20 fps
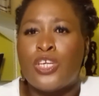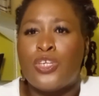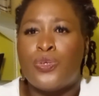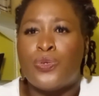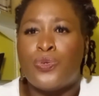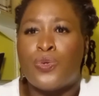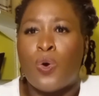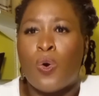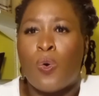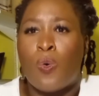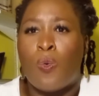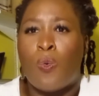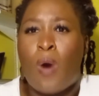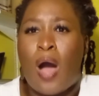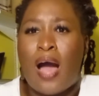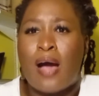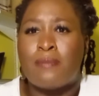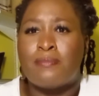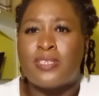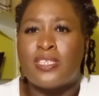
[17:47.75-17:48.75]
you
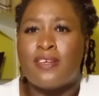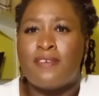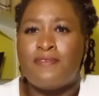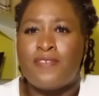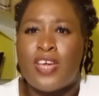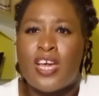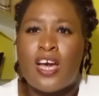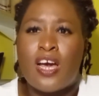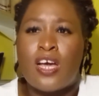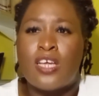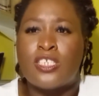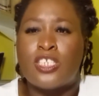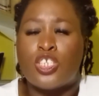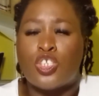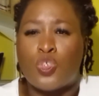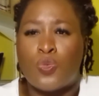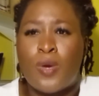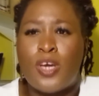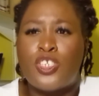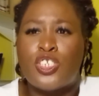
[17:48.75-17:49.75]
know, severe
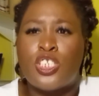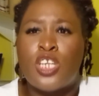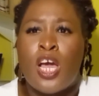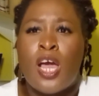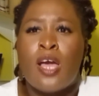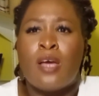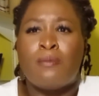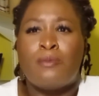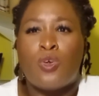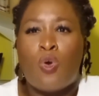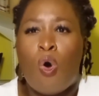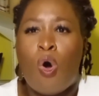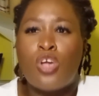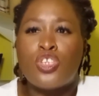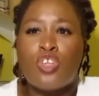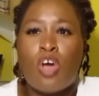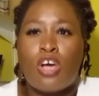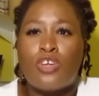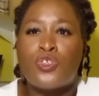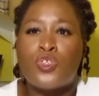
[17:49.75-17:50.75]
situation,
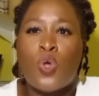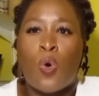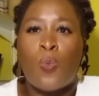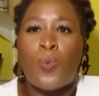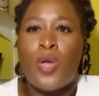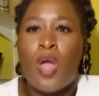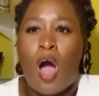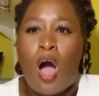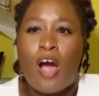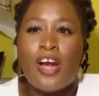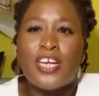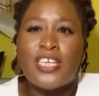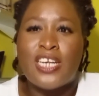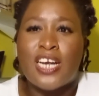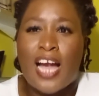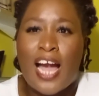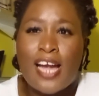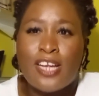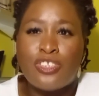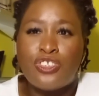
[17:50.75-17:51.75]
because also we are in
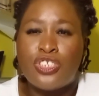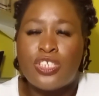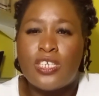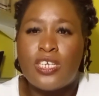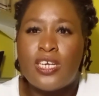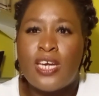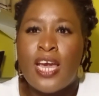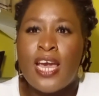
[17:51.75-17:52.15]
a country